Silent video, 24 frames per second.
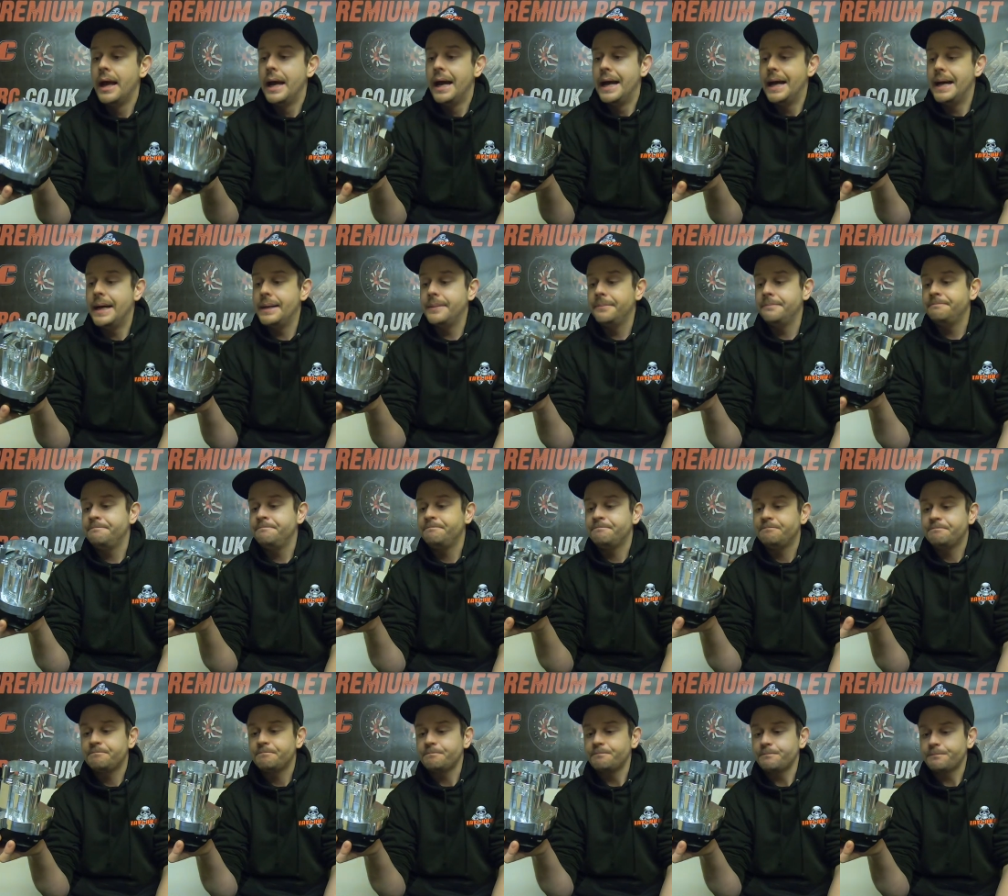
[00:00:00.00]
Um,
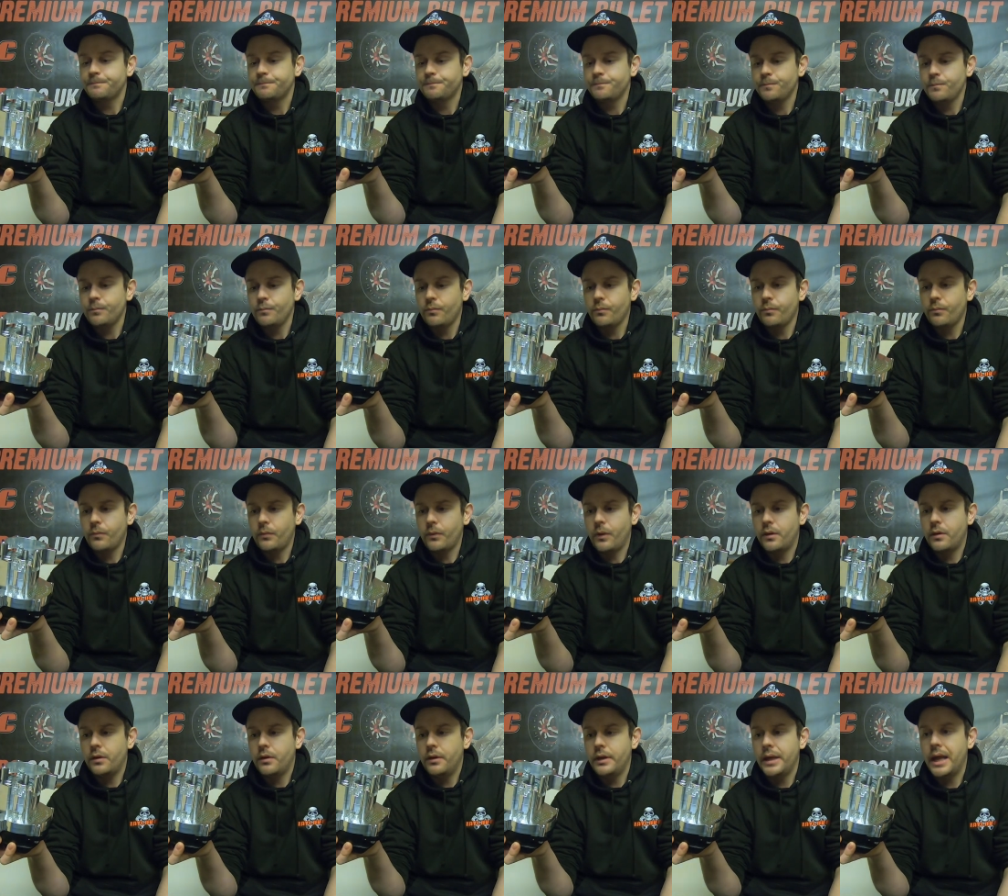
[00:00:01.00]

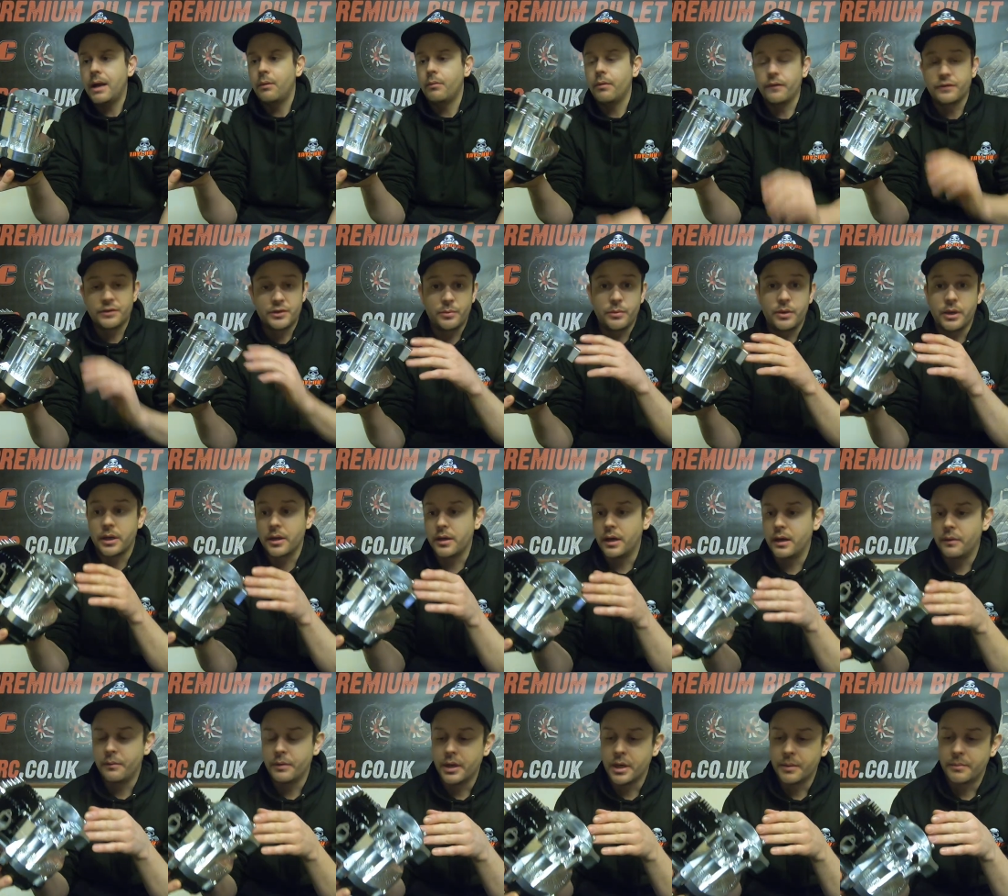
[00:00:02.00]
yeah, we obviously we've got a
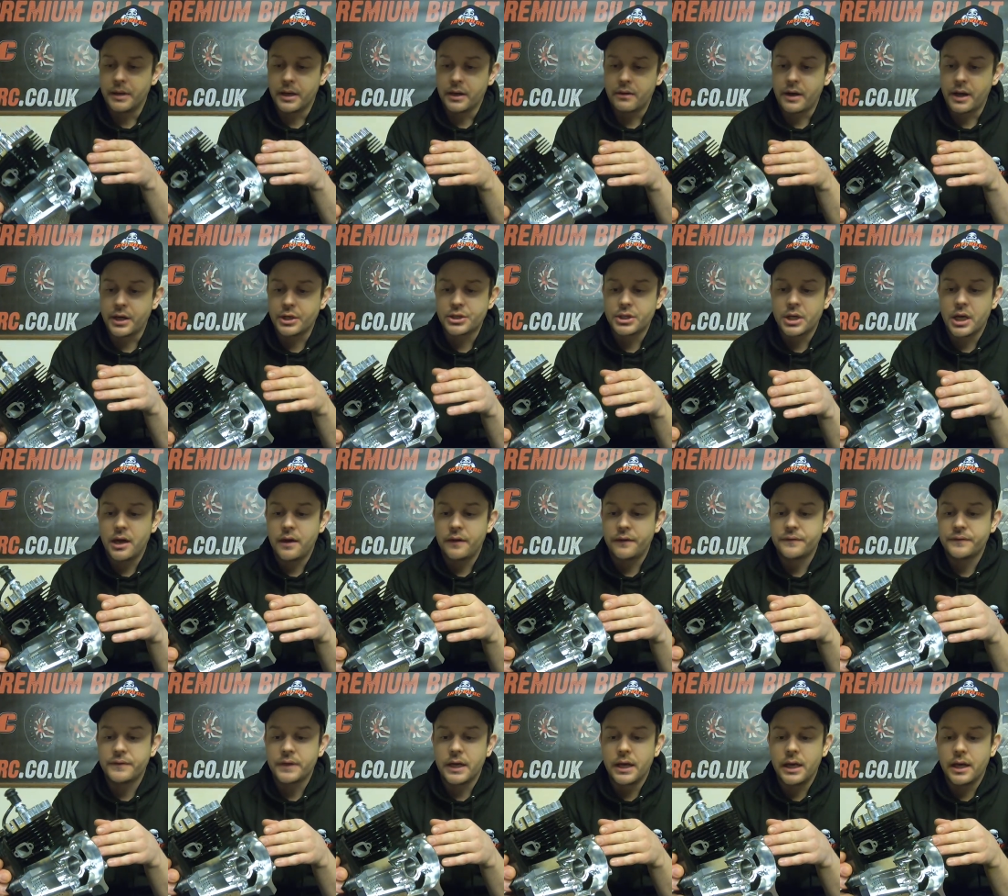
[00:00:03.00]
uh, we've got a billet
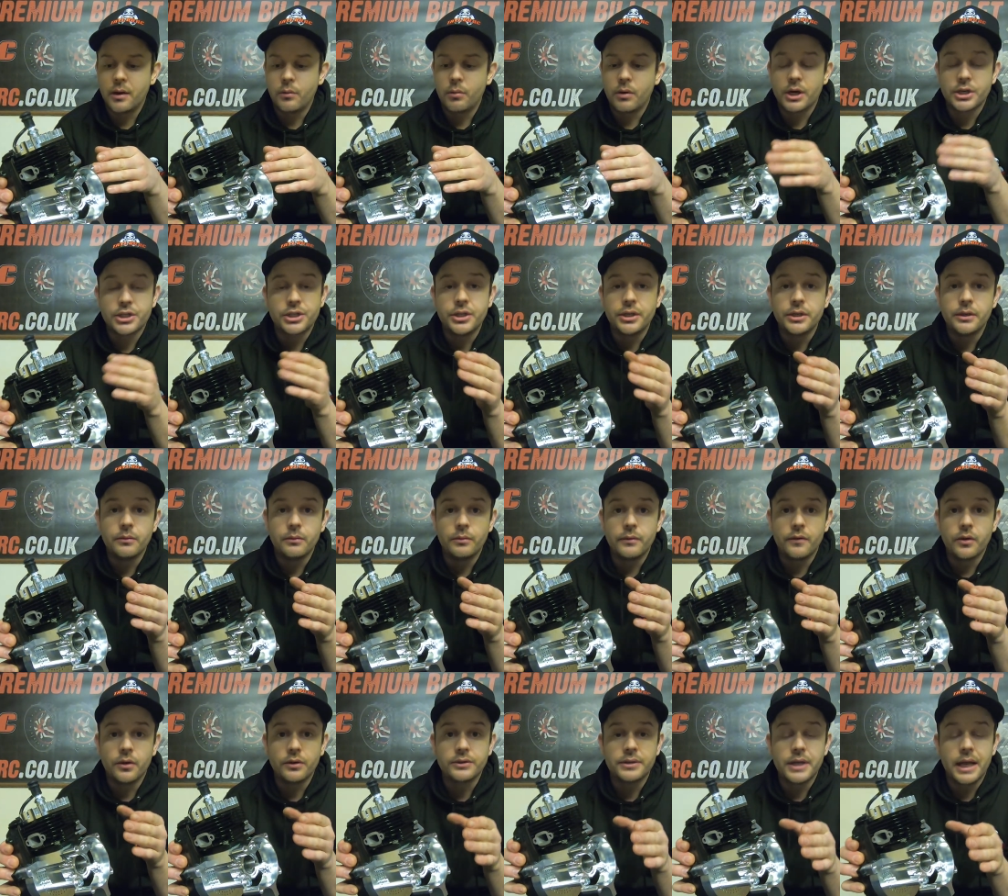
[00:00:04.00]
crankshaft. Uh, we're actually we've
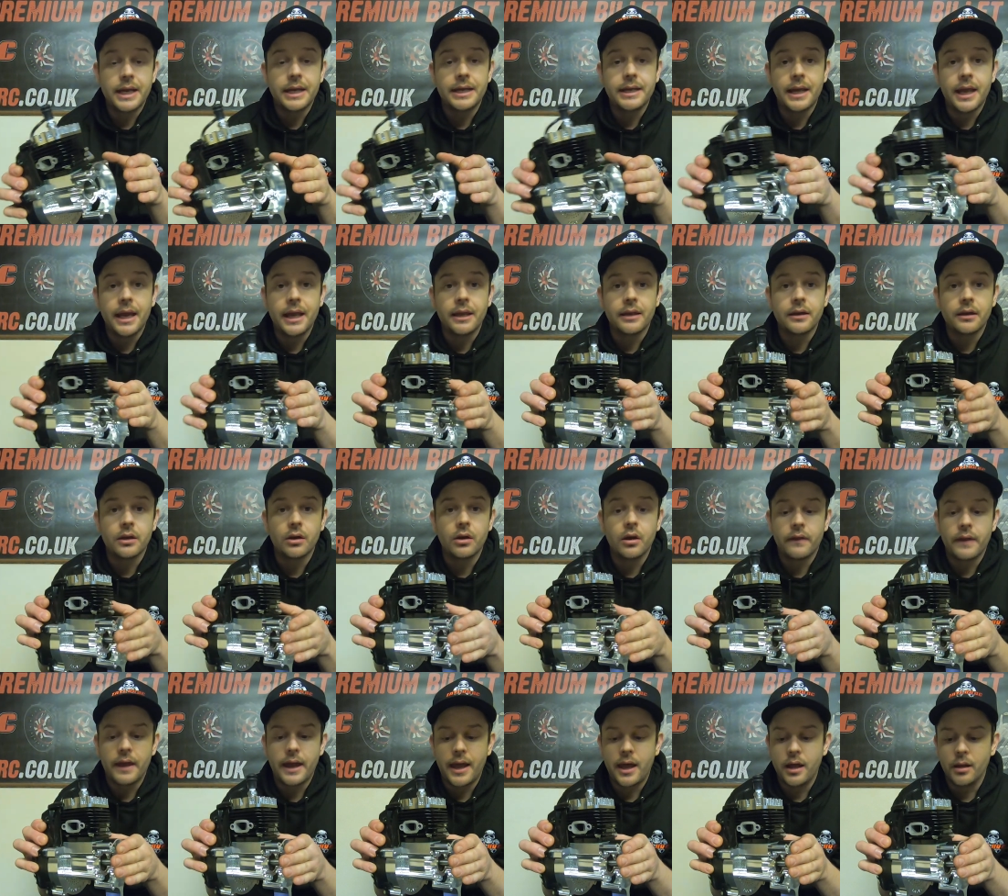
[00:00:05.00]
gone to A D A and got
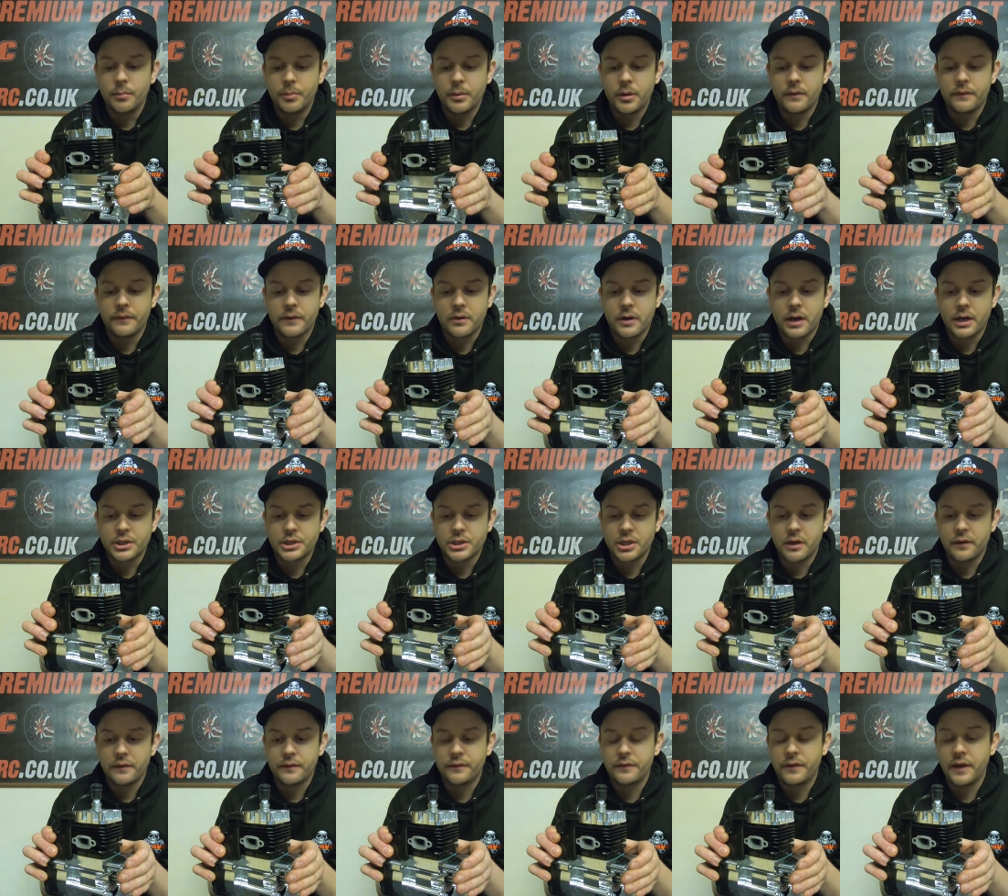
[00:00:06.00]
their help on the
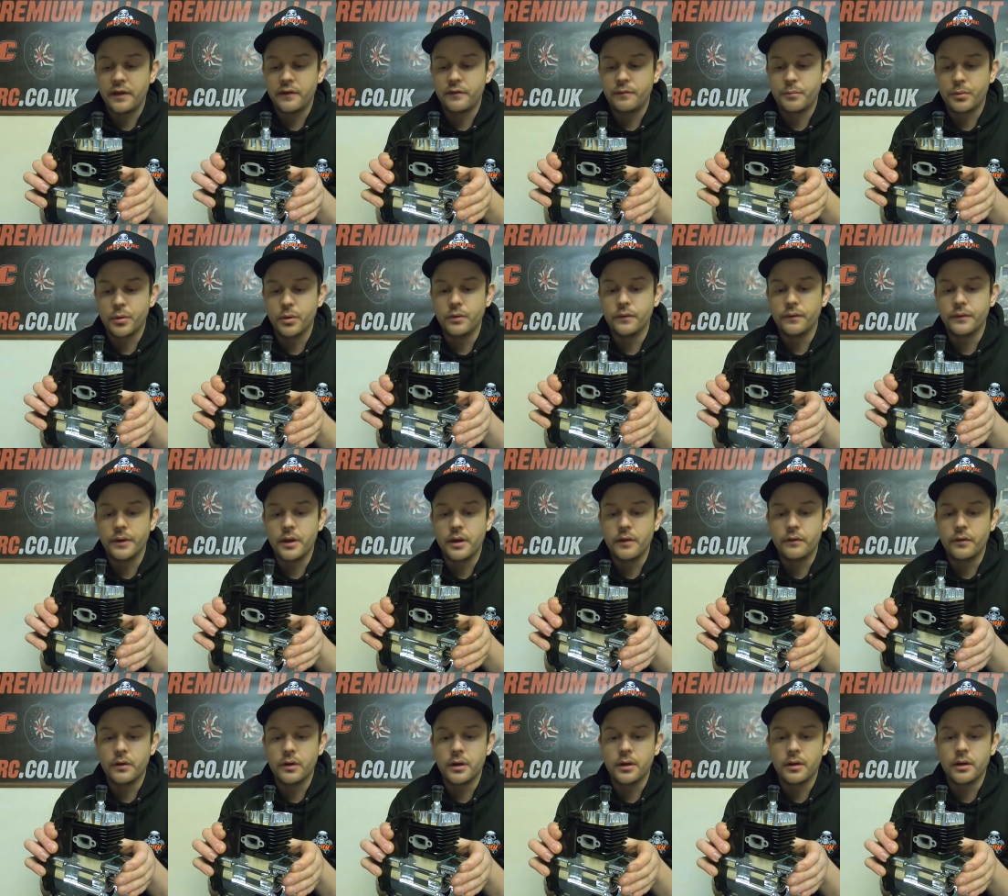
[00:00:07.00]
crankshaft. They've proven
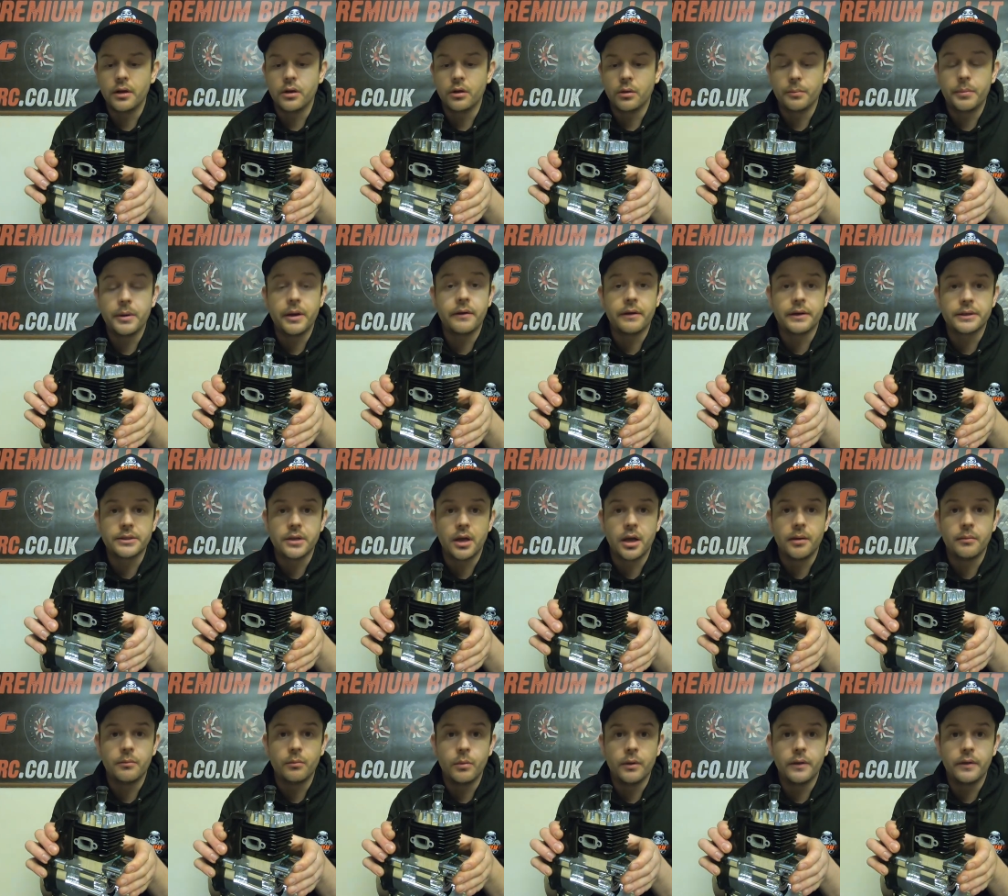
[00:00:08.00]
over a, a long period of
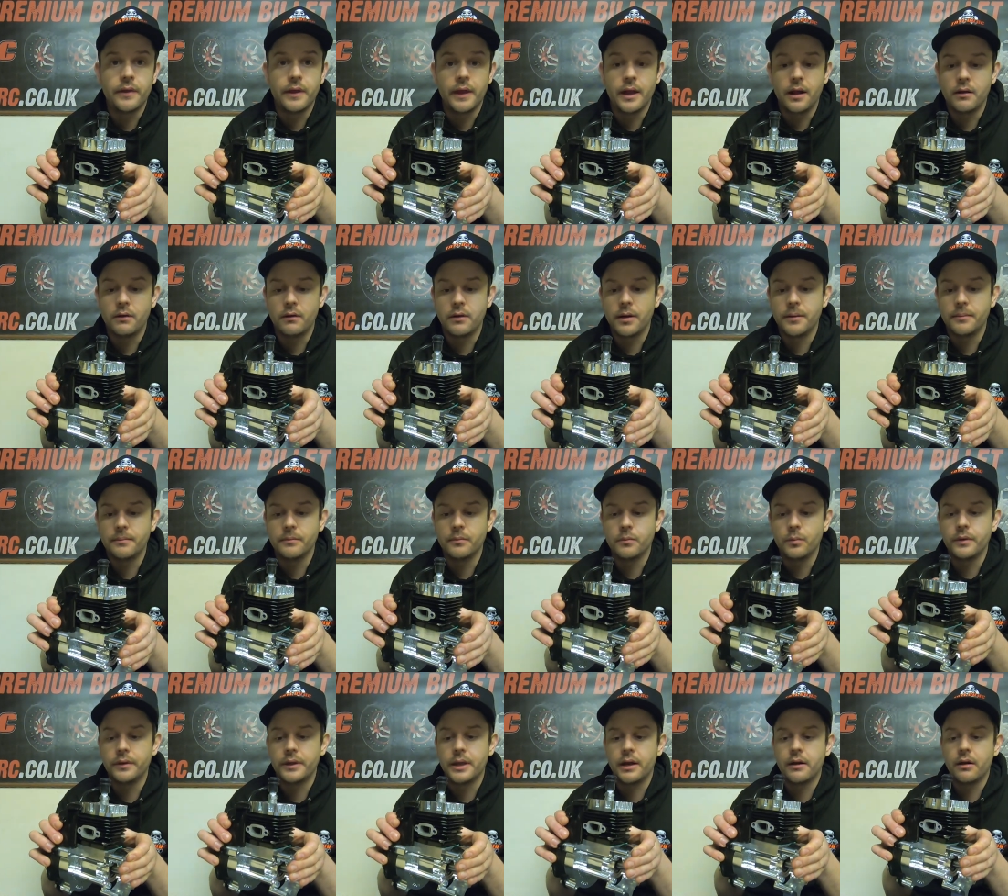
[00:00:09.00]
time with their um,
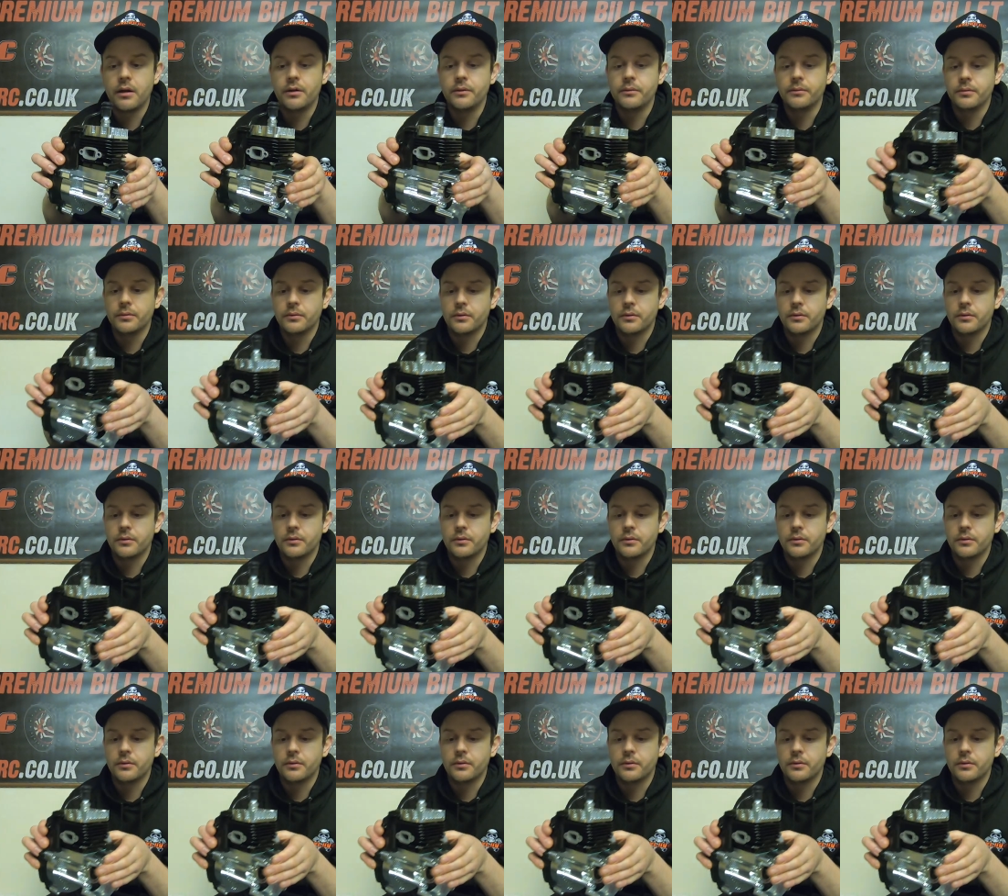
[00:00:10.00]
with their own